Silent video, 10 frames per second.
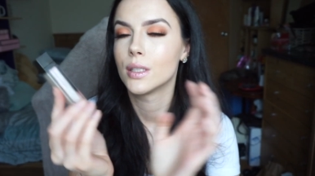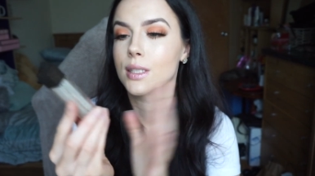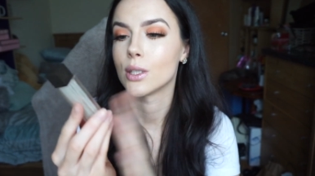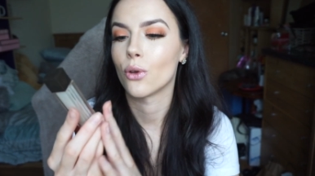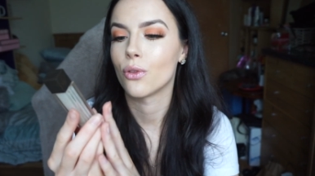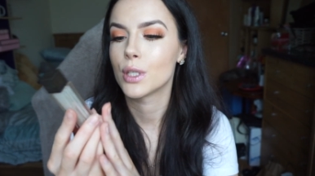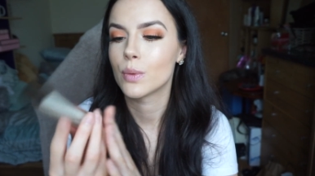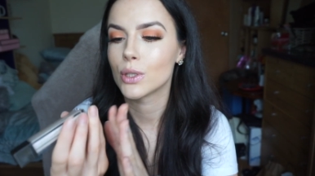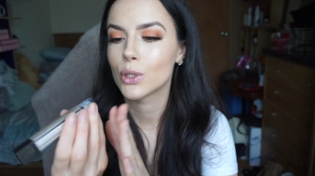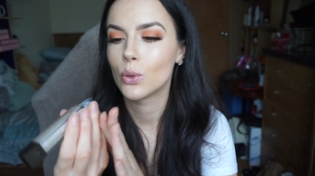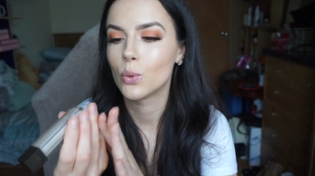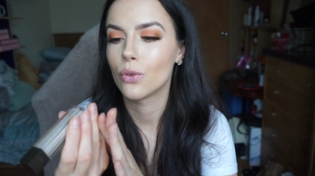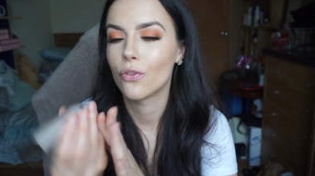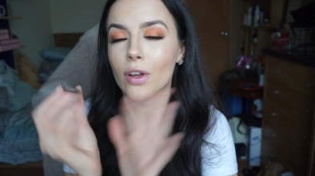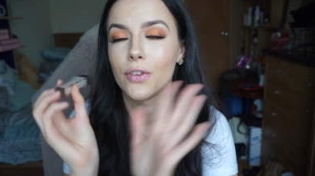So this one's called
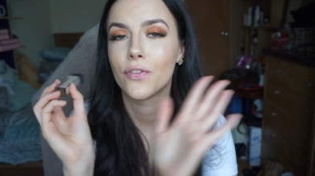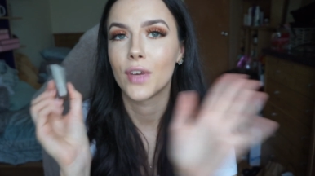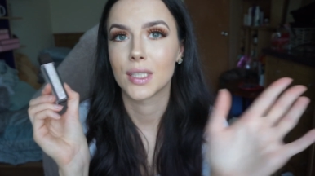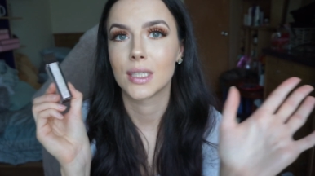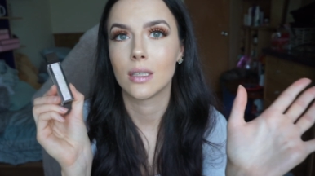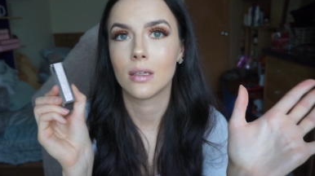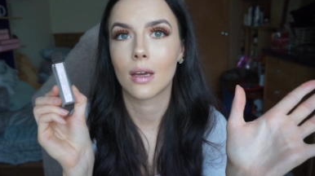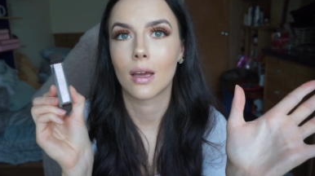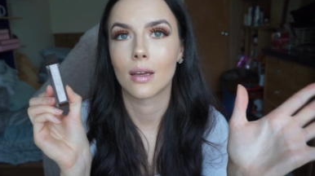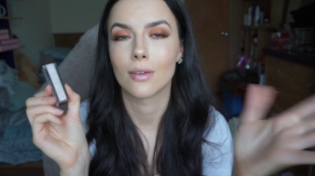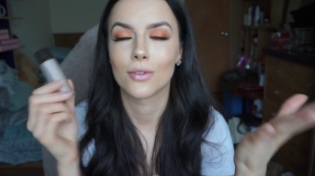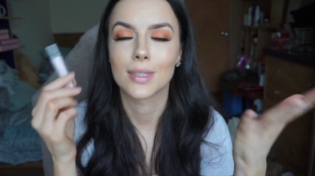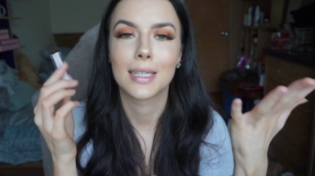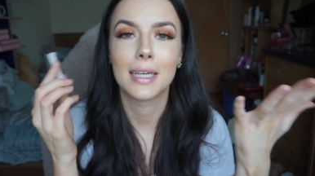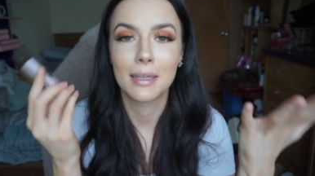Funfetti and obviously